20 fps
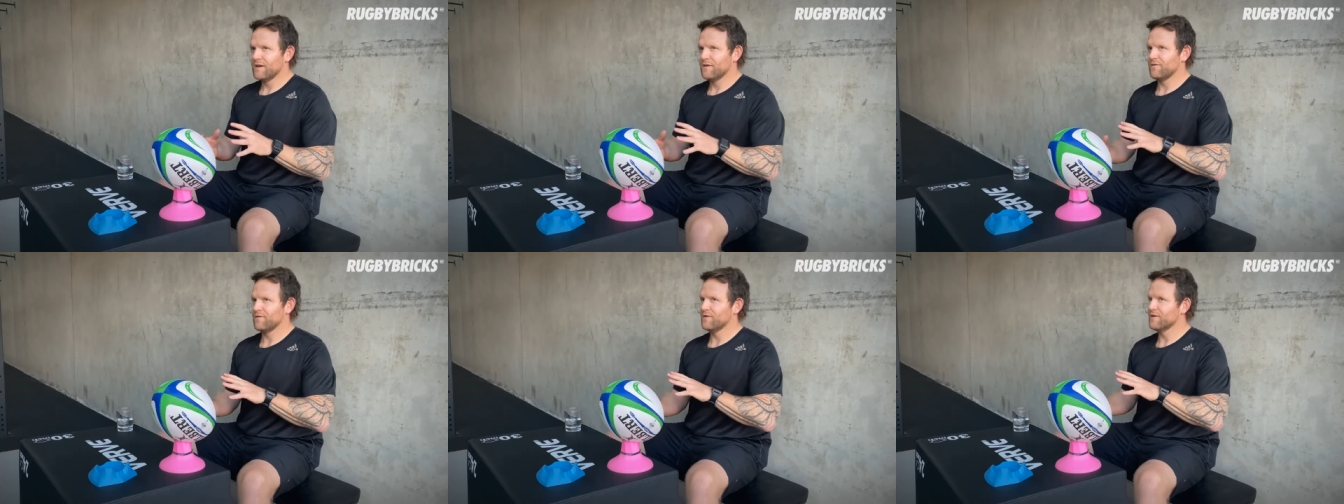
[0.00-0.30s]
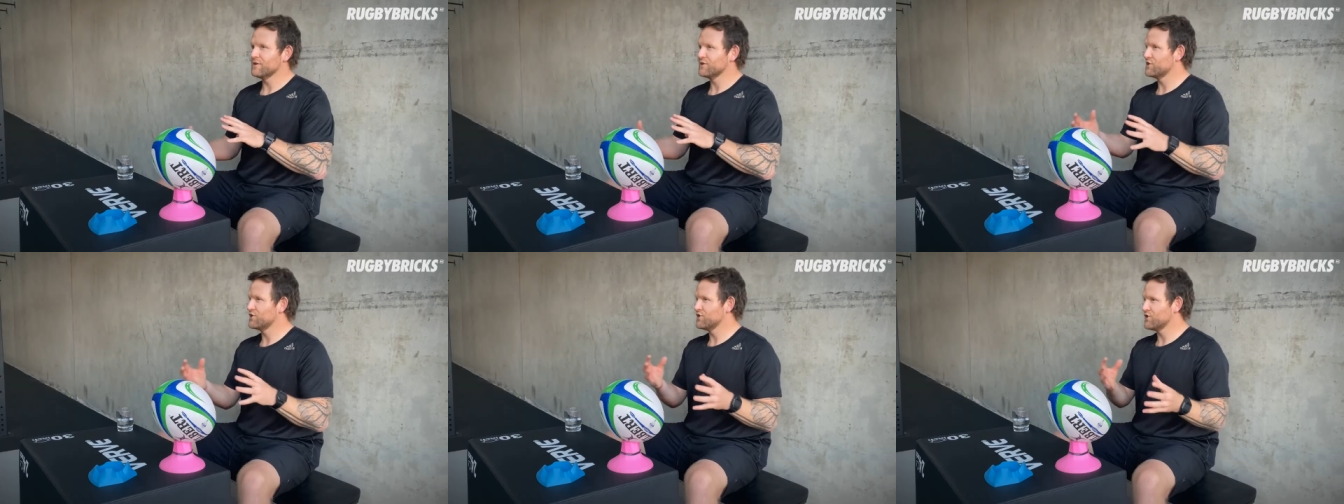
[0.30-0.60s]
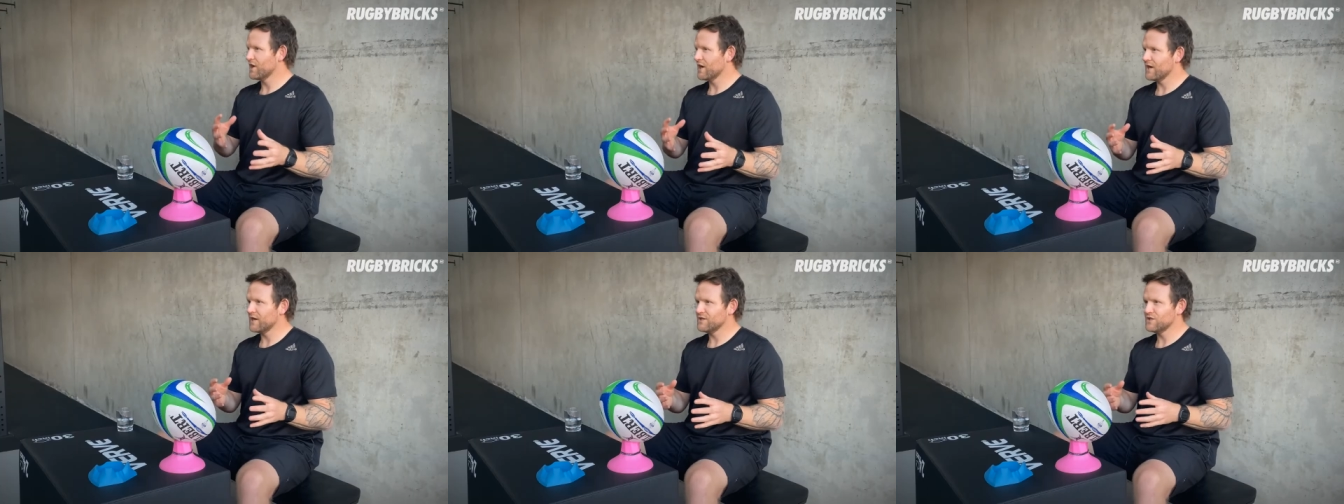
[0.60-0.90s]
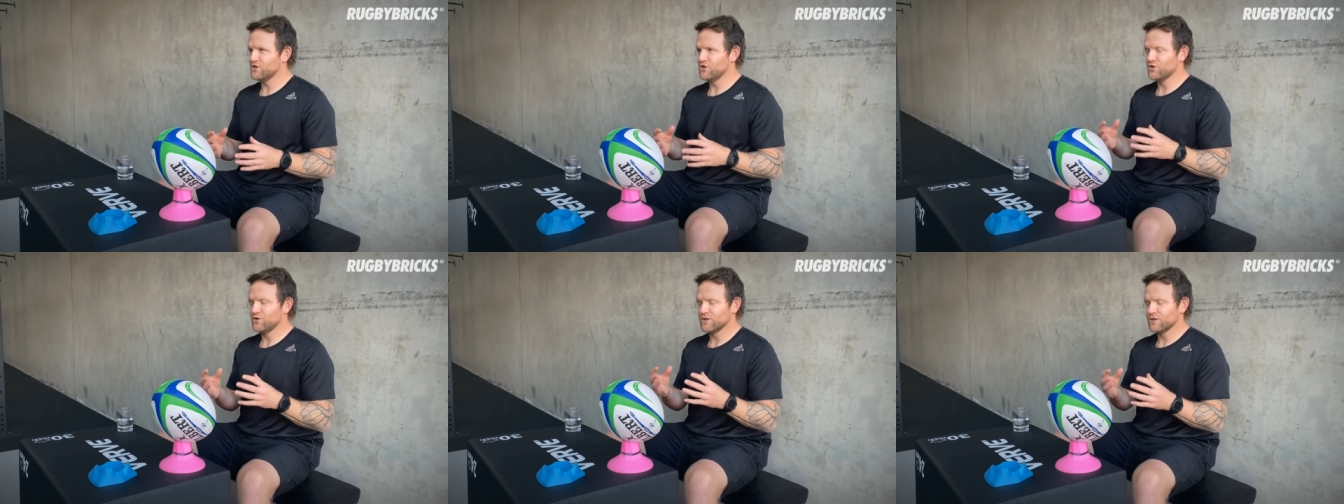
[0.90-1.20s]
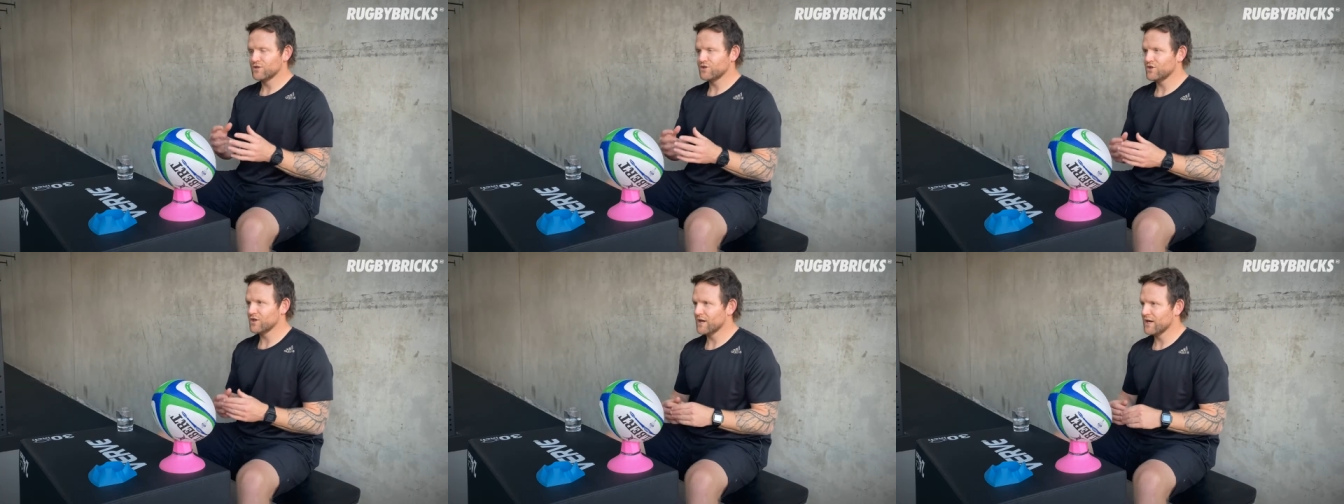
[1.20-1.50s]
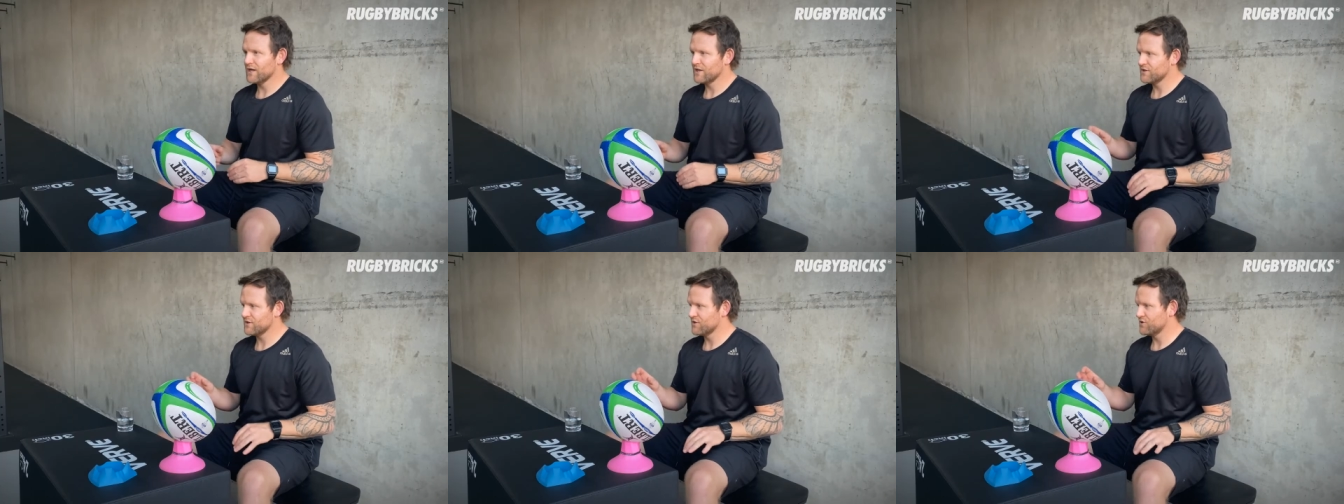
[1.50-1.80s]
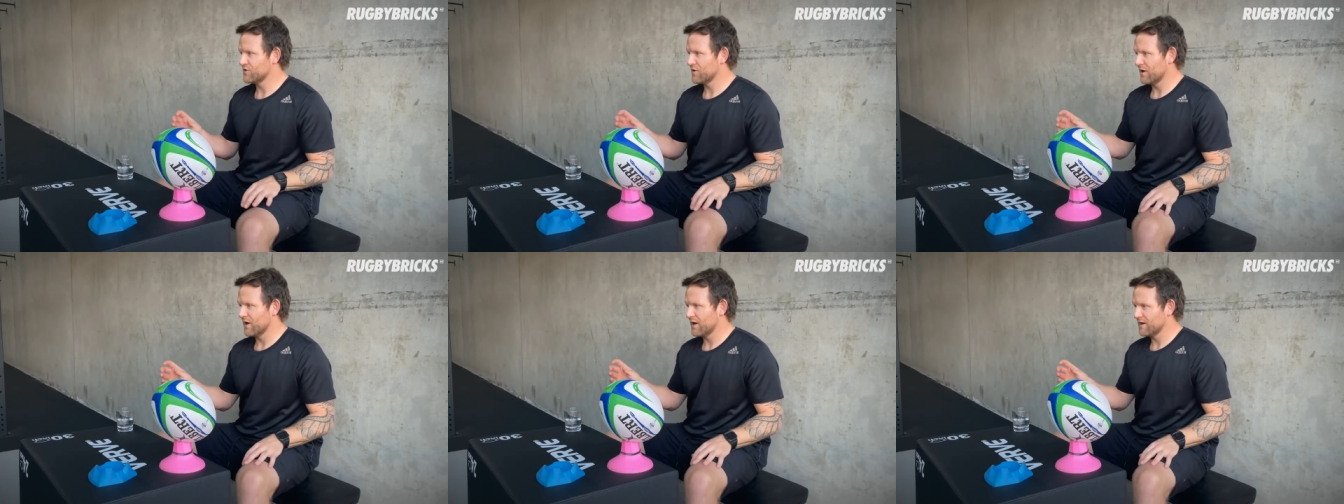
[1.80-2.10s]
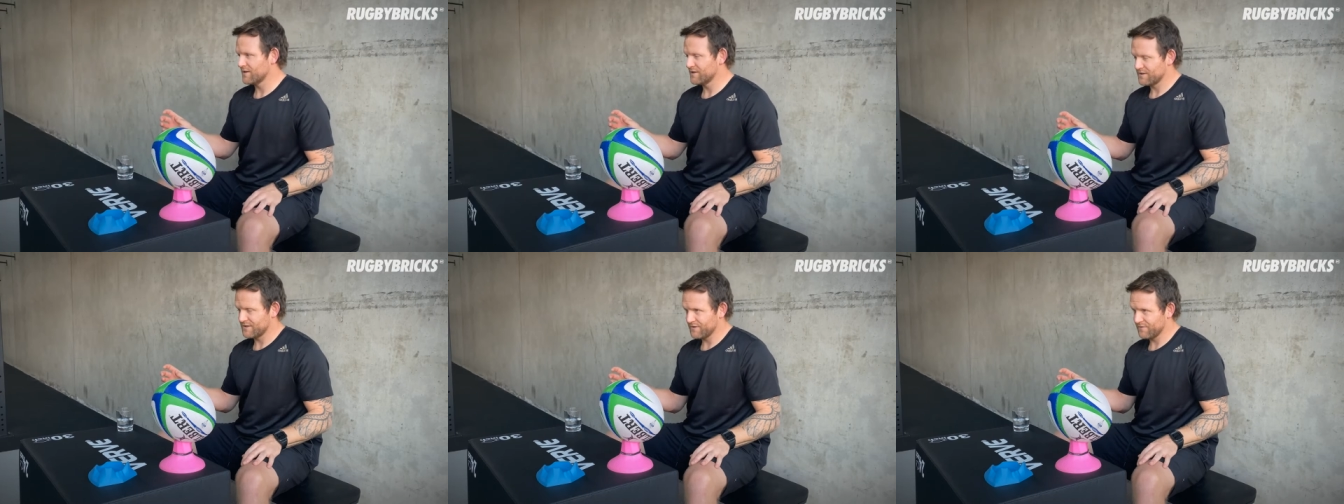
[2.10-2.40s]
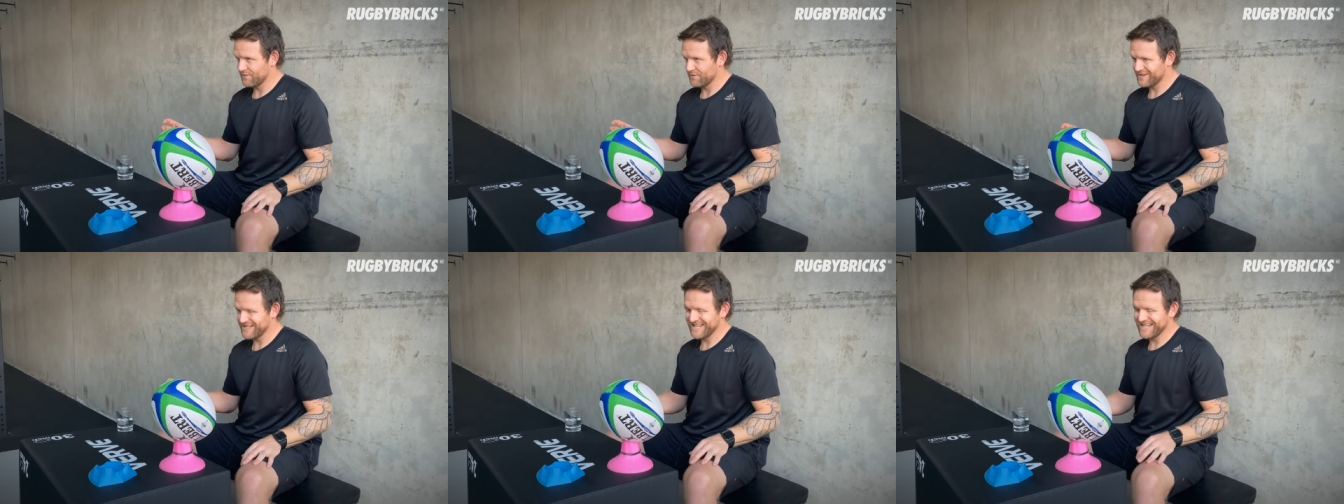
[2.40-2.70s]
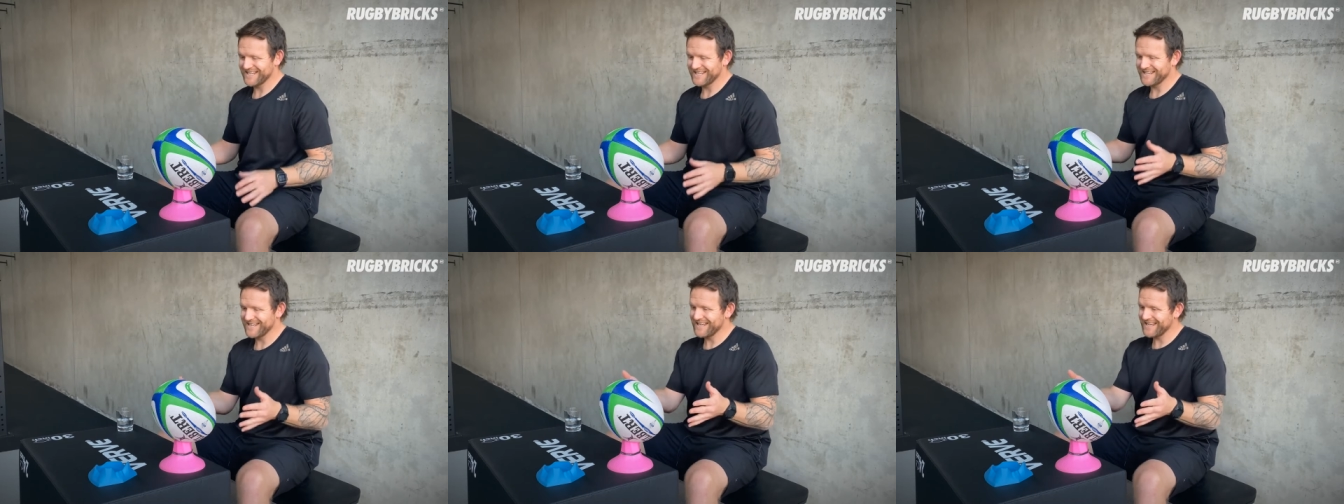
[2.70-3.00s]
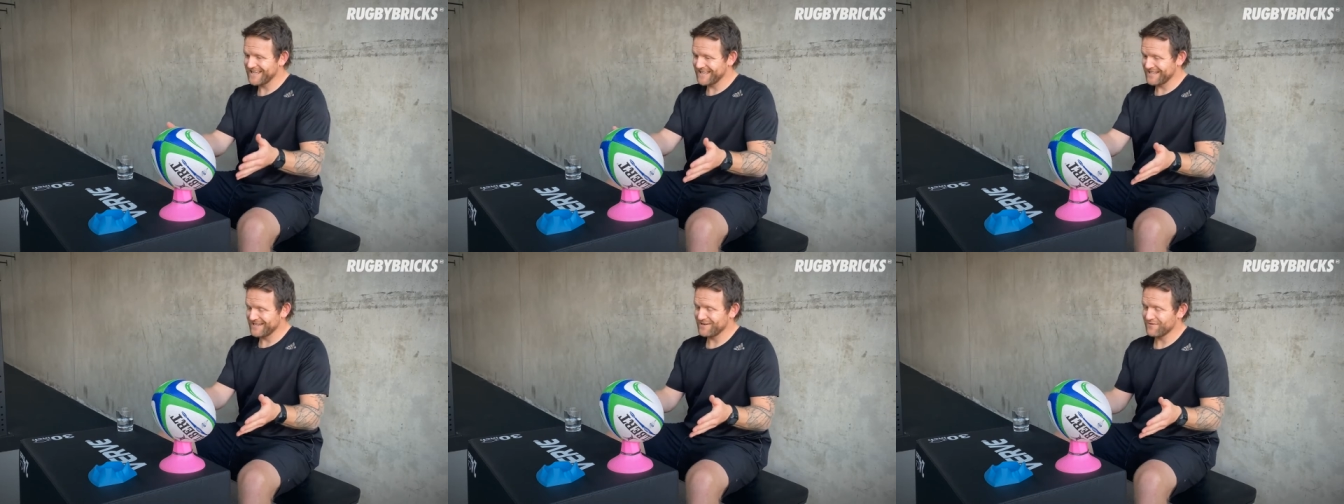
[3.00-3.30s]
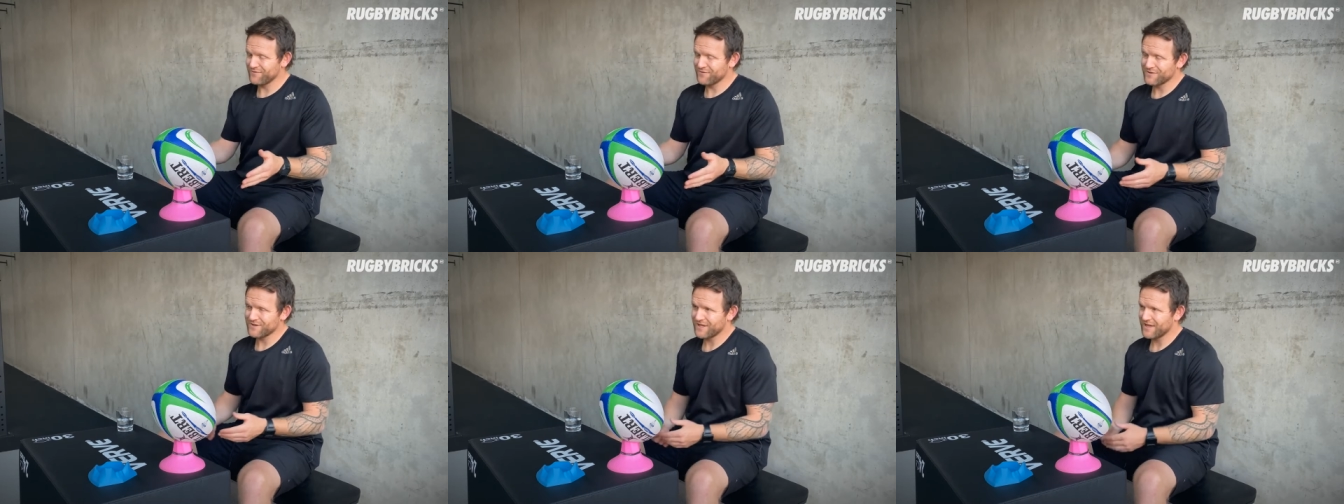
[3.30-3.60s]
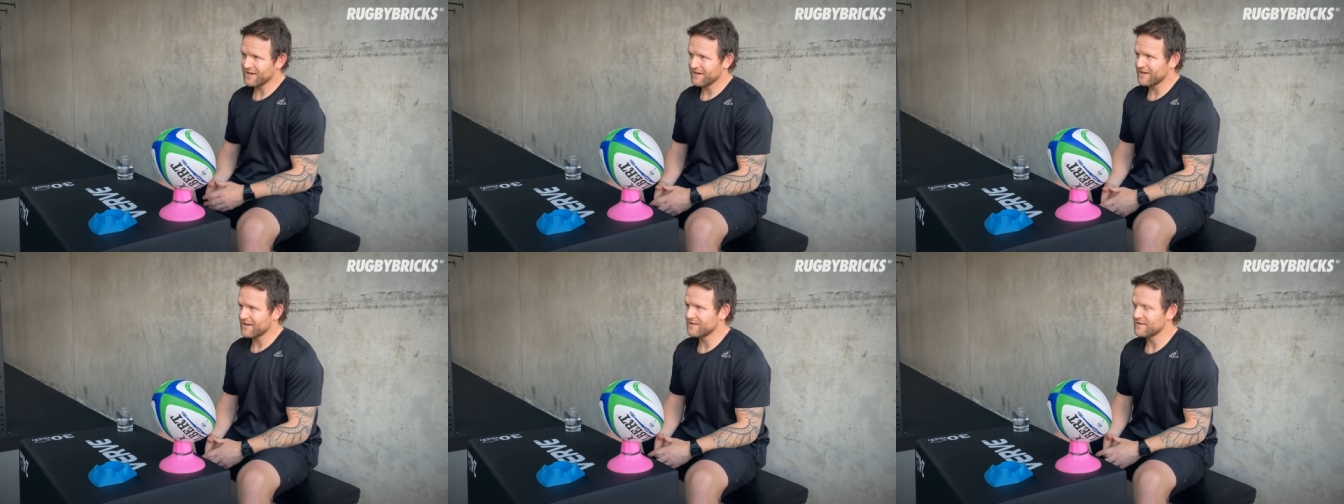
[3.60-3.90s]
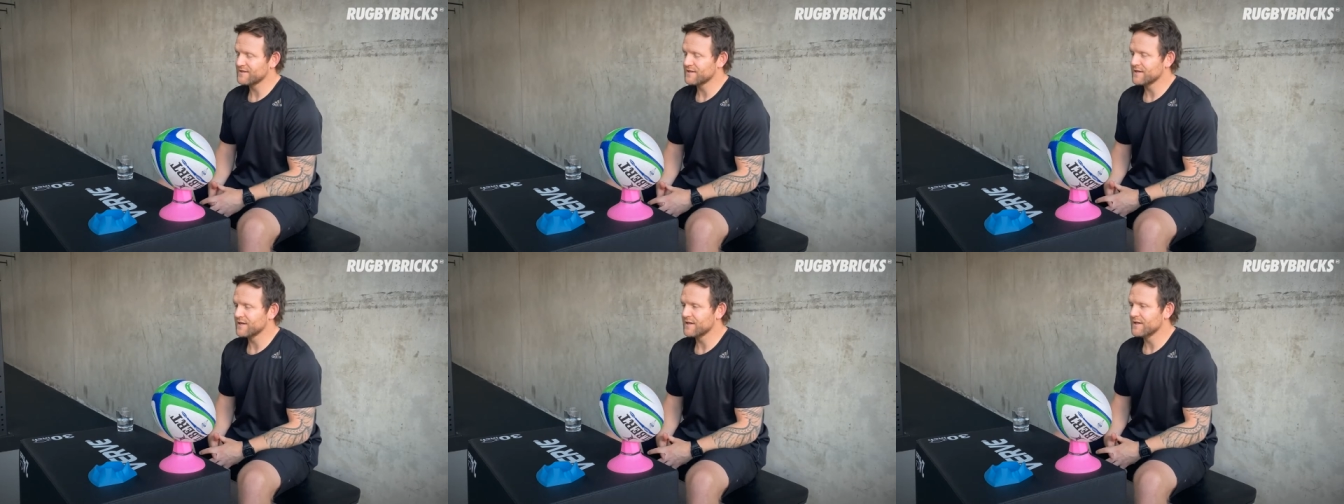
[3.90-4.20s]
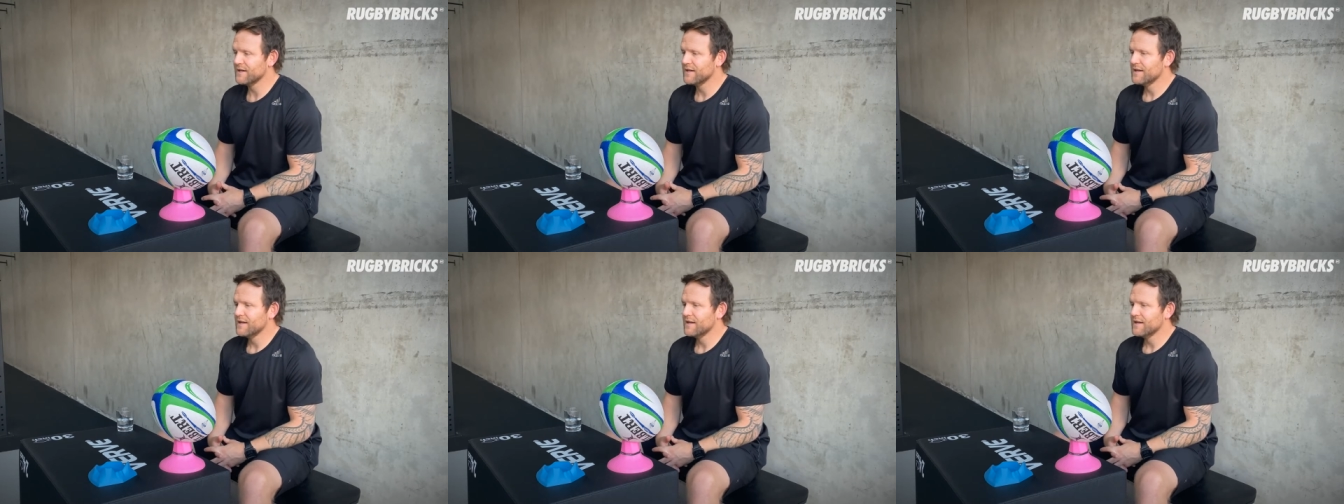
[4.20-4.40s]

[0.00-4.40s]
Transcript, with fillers: If things change, you can change and try out a different technique, a different kicking tee.